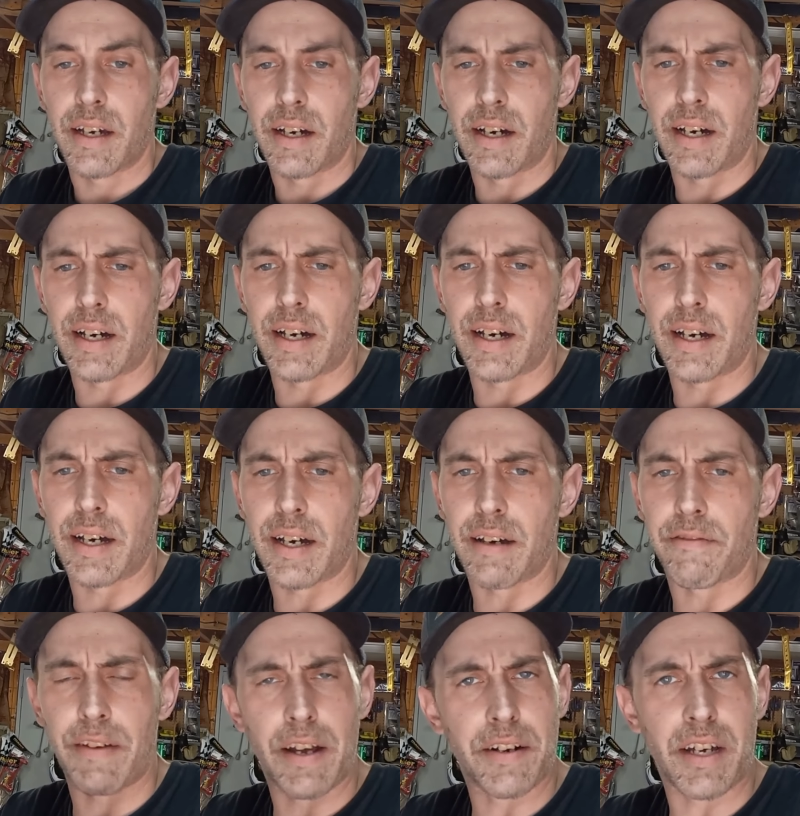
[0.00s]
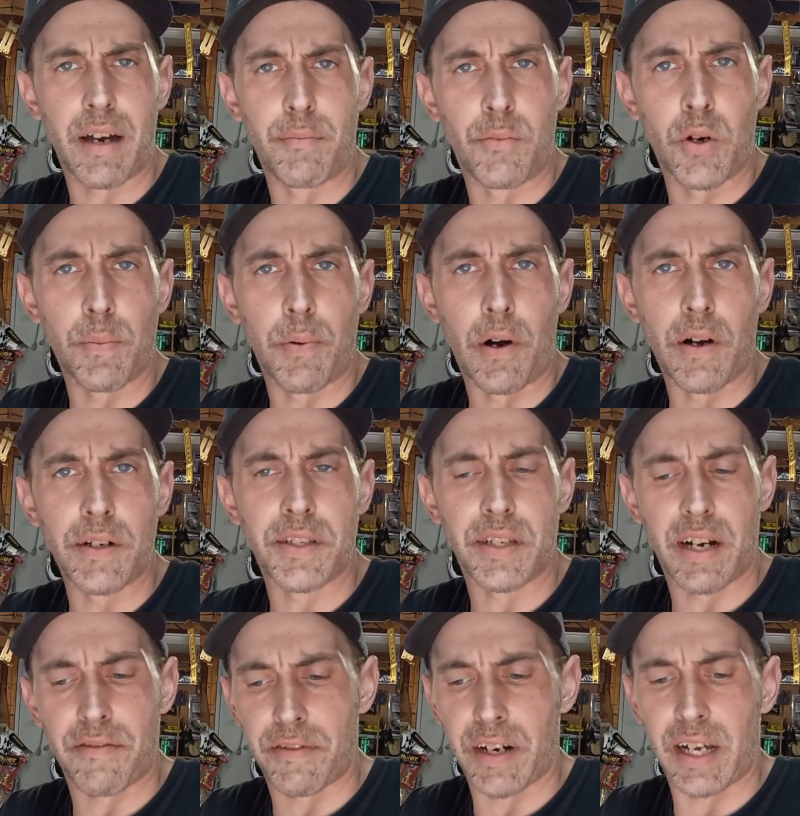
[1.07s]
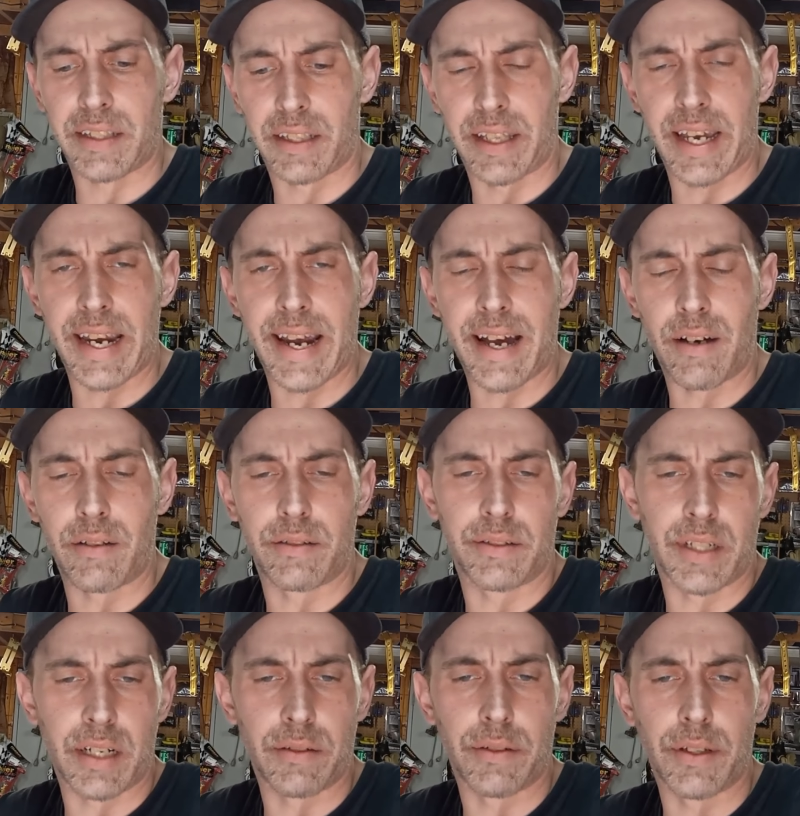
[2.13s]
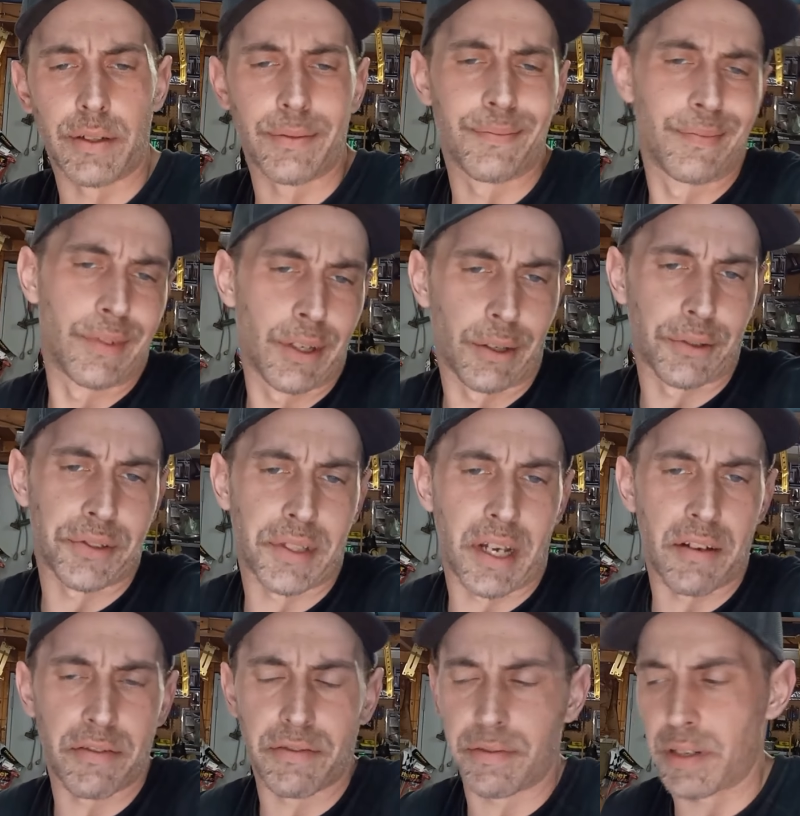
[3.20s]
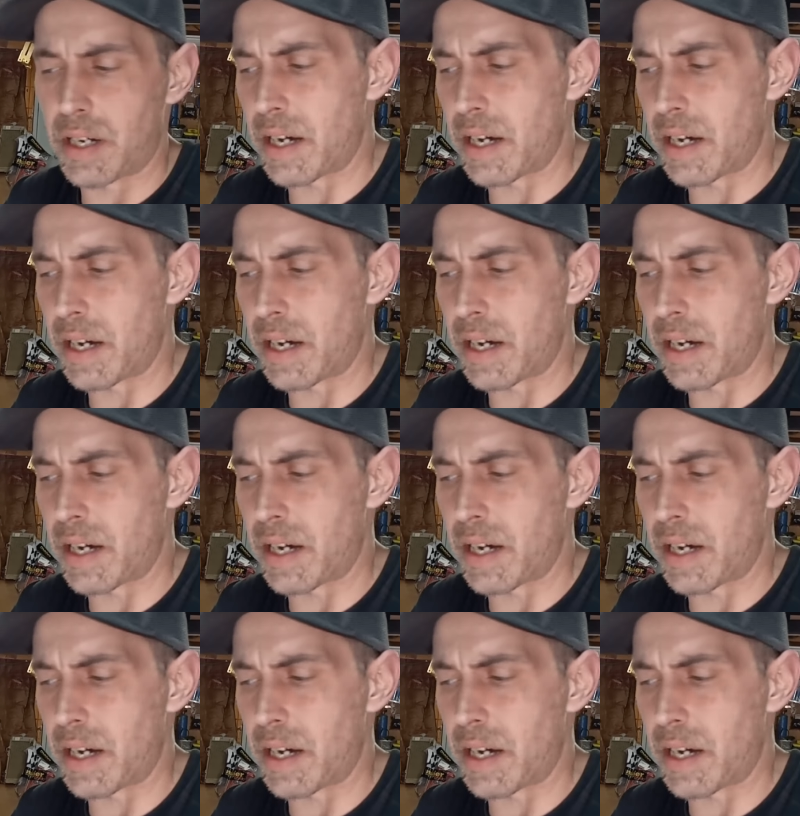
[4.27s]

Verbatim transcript: Uh, found a couple more parts that I forgot to lay out, you know, little little stuff.